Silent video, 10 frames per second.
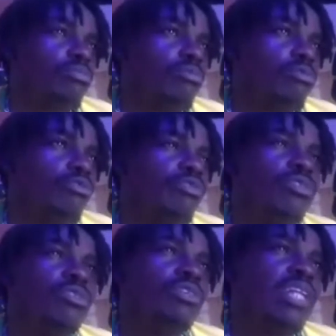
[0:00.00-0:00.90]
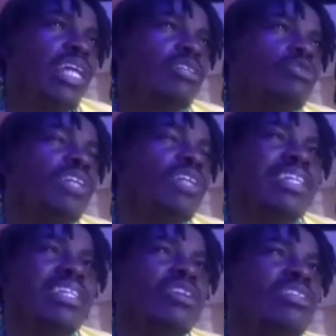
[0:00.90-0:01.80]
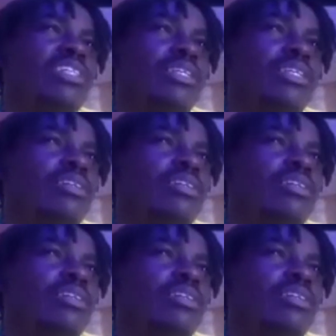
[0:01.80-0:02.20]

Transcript: feel like who feel like they don't they,